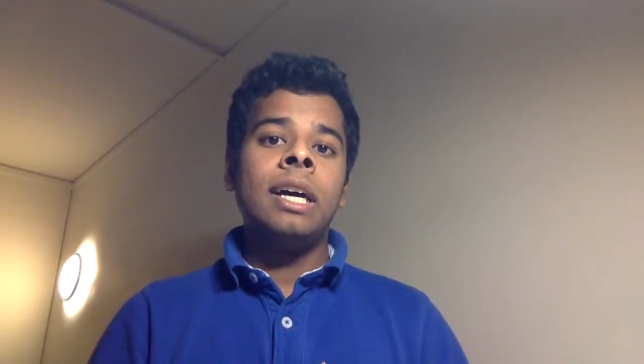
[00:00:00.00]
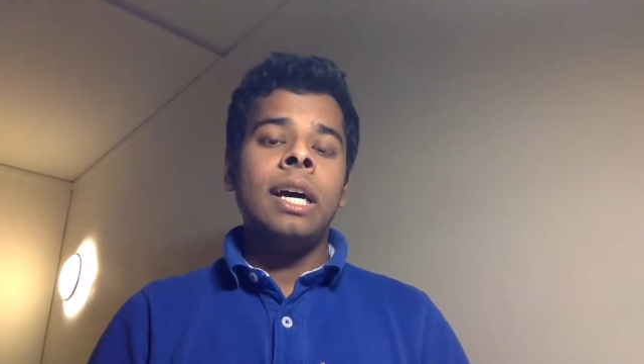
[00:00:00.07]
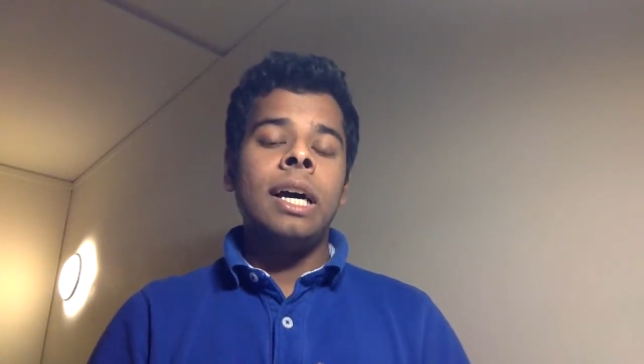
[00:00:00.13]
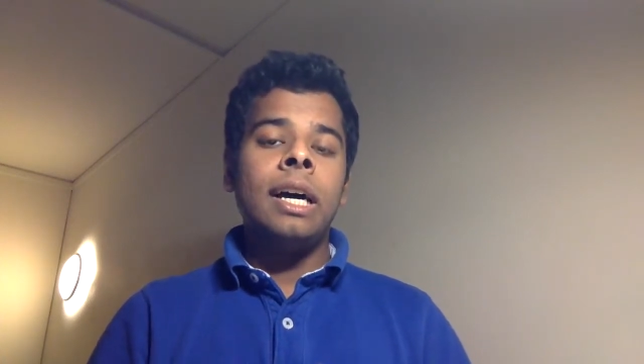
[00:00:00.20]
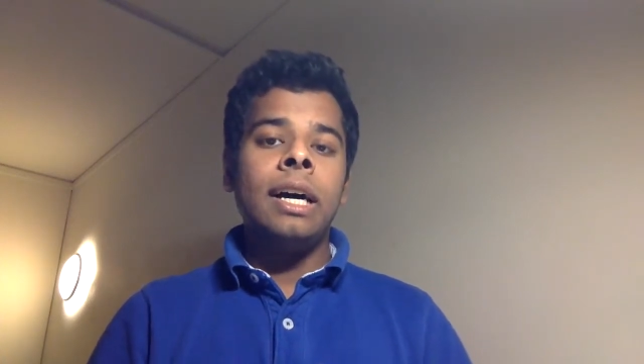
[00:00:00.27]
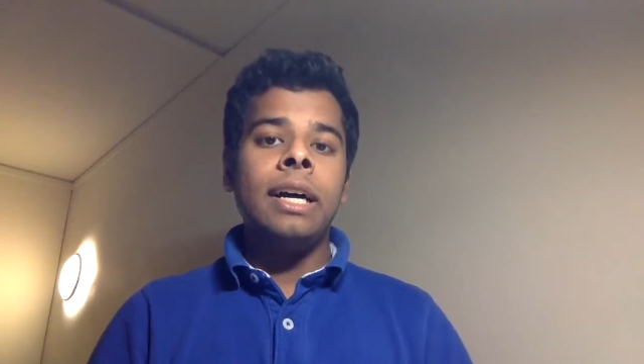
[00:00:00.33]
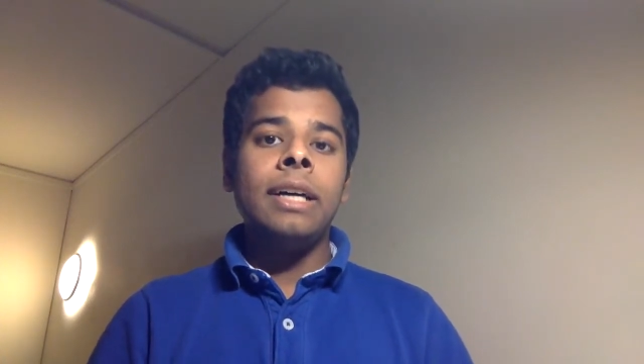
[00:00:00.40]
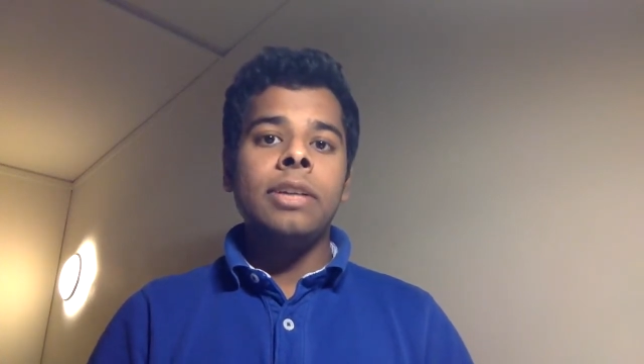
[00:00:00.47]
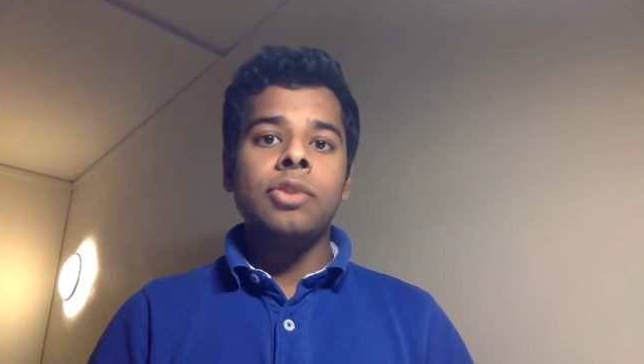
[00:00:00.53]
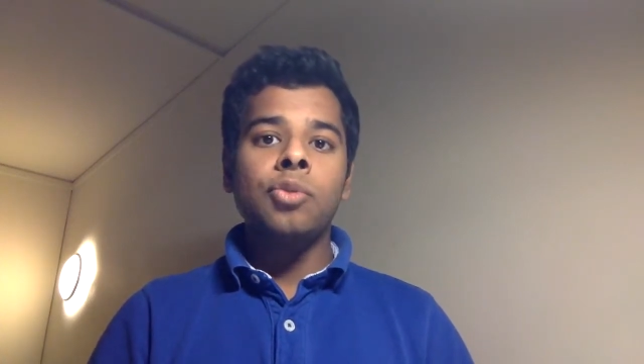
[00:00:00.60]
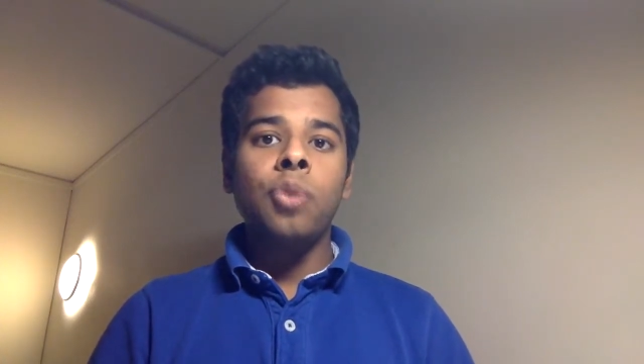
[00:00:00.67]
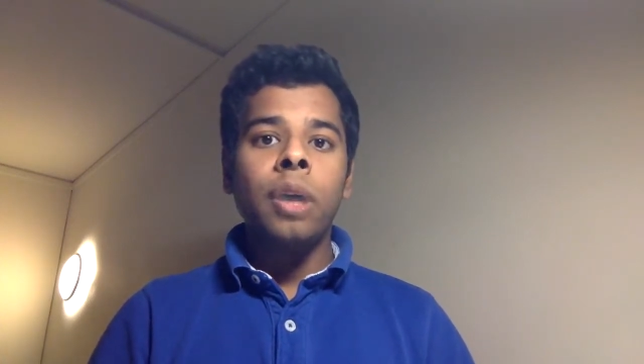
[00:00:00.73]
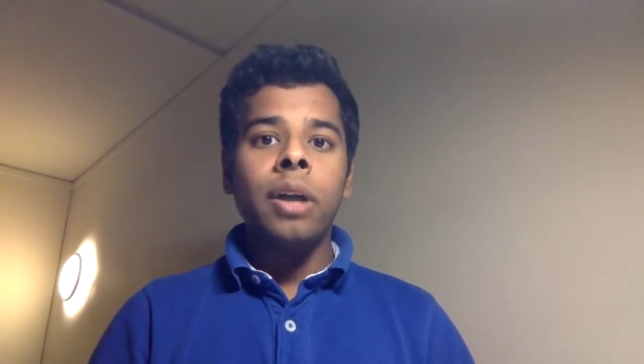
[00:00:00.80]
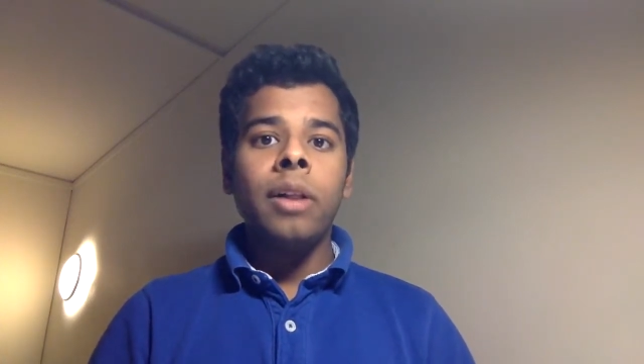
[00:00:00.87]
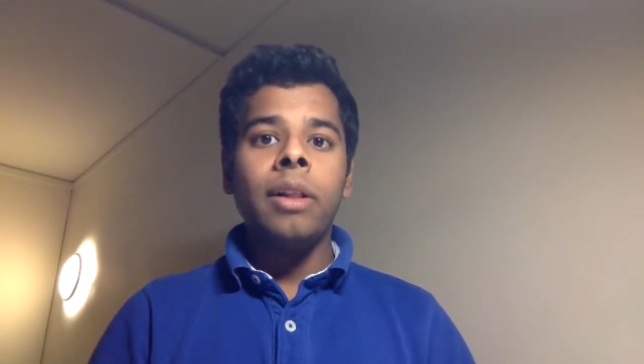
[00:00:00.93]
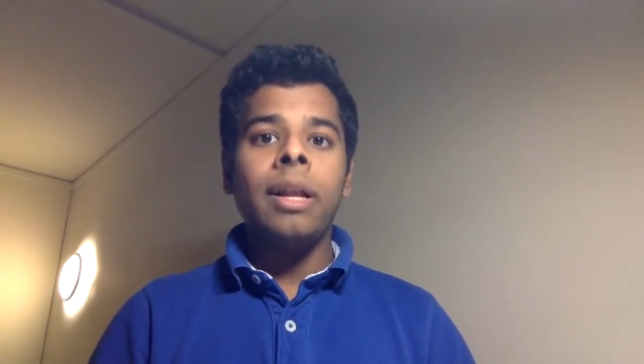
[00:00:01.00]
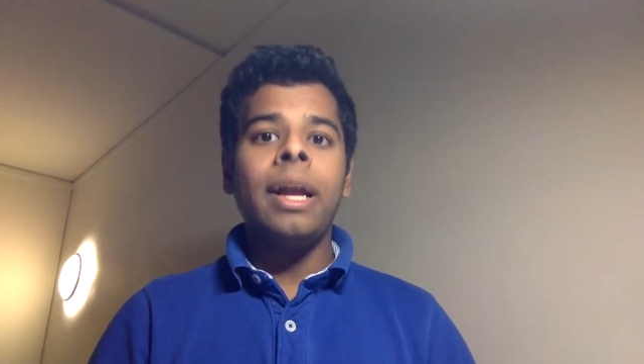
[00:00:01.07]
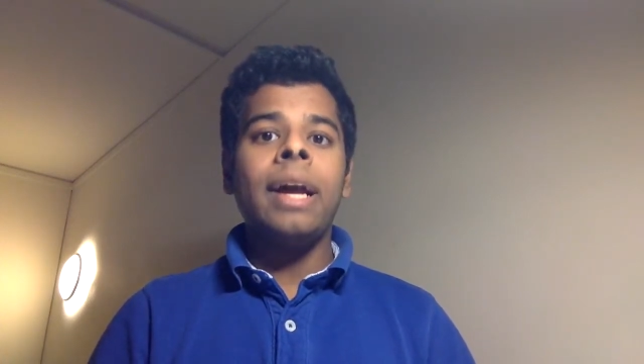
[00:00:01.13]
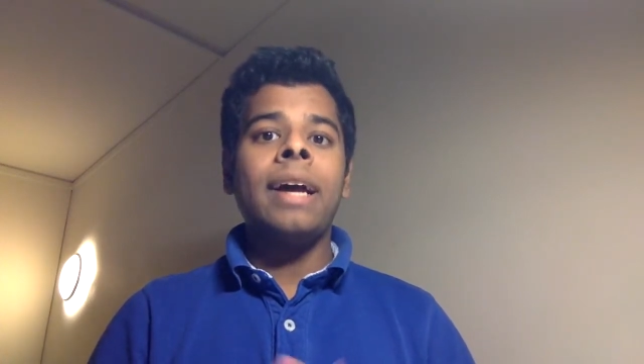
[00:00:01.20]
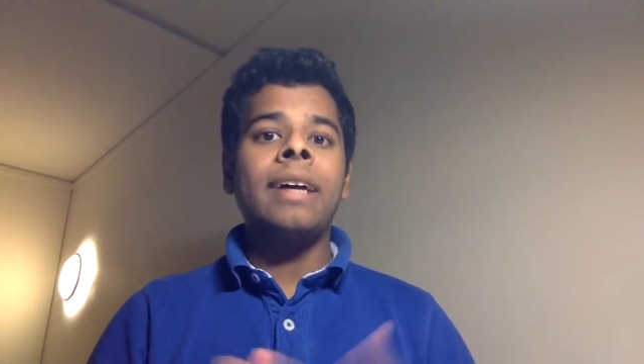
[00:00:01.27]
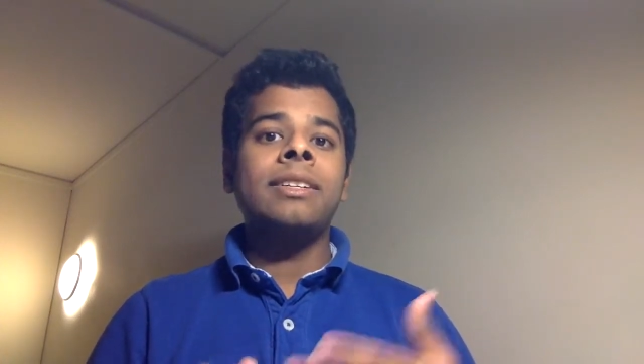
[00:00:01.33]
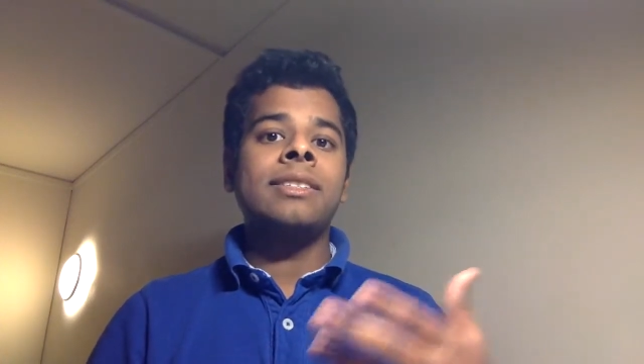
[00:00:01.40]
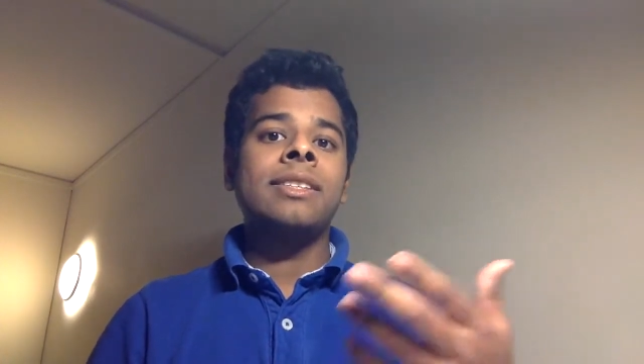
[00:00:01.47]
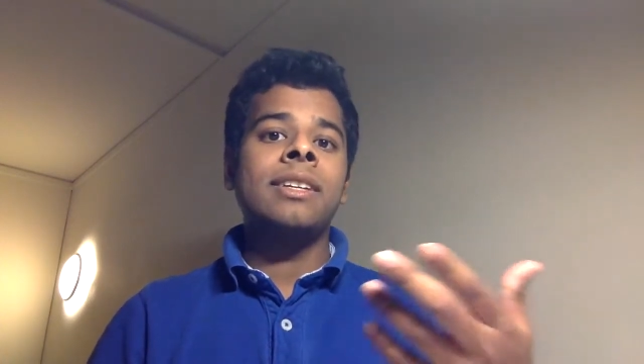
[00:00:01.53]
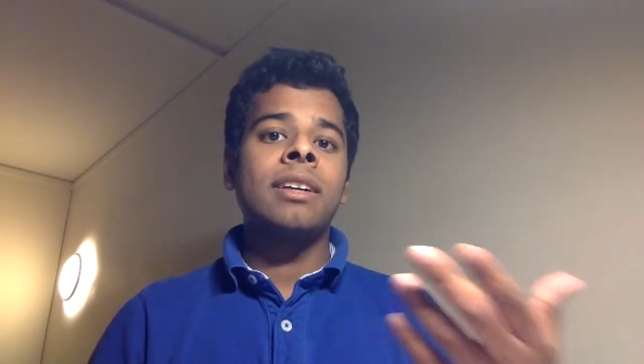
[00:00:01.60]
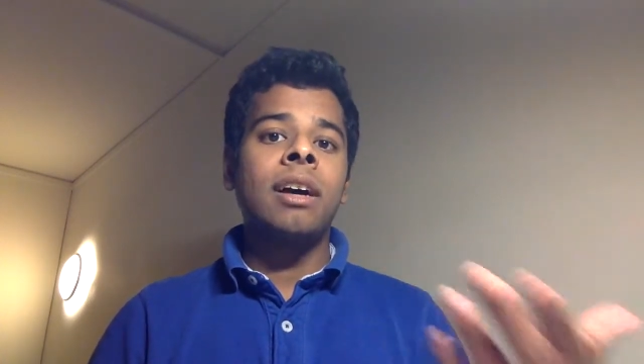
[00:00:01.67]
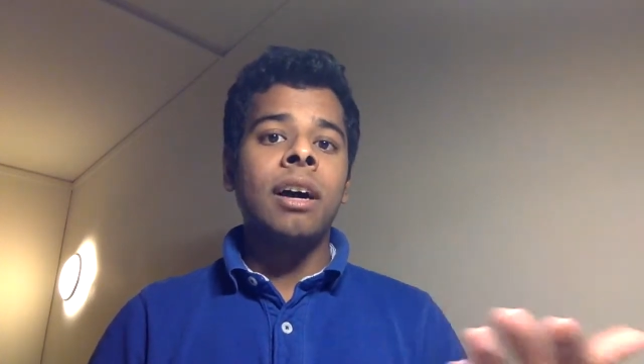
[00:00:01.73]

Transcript: as well as